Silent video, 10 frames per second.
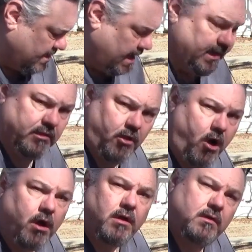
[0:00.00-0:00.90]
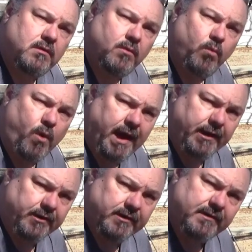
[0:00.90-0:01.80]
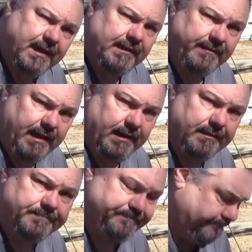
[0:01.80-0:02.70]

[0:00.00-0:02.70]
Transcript: a long wire antenna.